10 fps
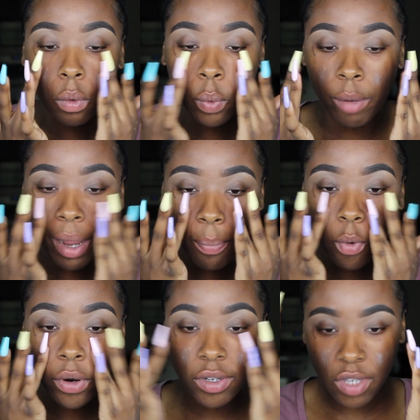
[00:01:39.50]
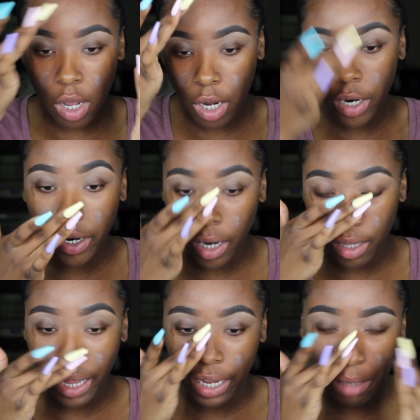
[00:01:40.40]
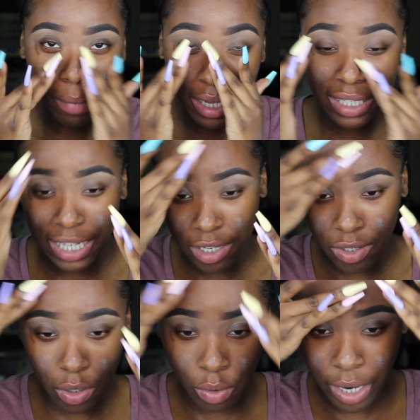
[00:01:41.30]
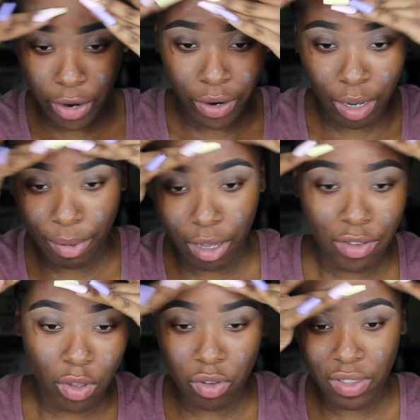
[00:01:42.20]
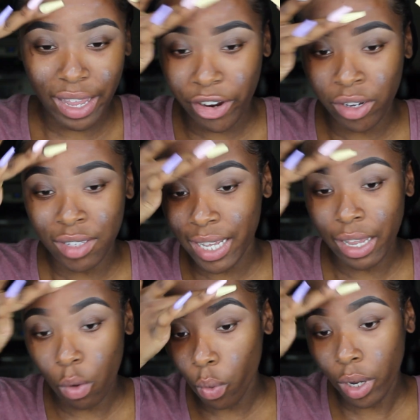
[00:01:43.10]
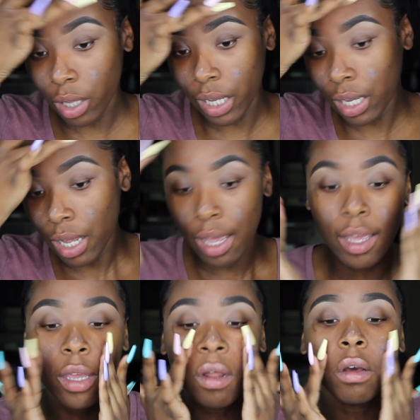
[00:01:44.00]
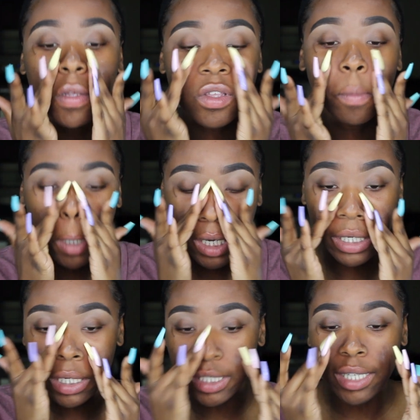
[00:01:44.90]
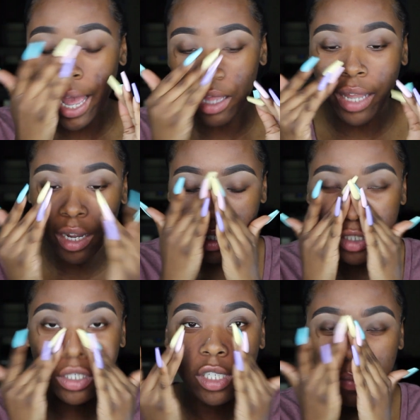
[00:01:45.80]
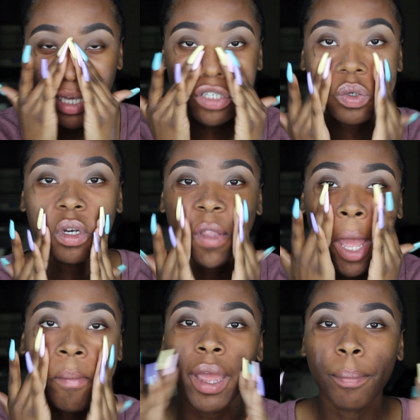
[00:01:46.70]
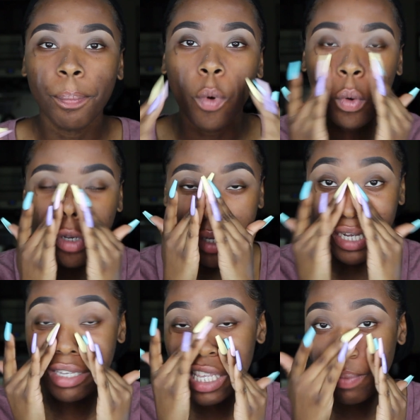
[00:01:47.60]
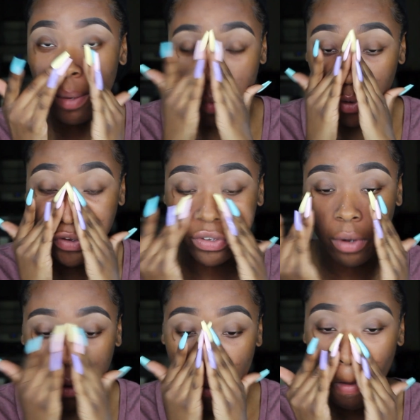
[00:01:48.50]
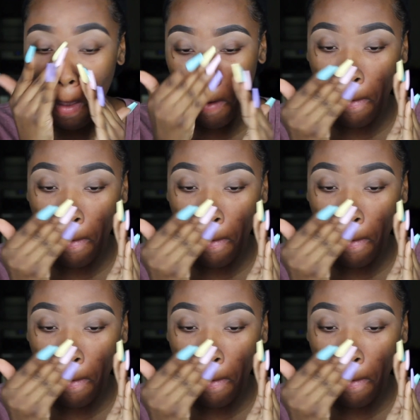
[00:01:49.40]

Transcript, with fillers: where my pores are and like in my t-zone area because those are the areas that get oily and also because I like to just make sure that my pore you can't see my pores at all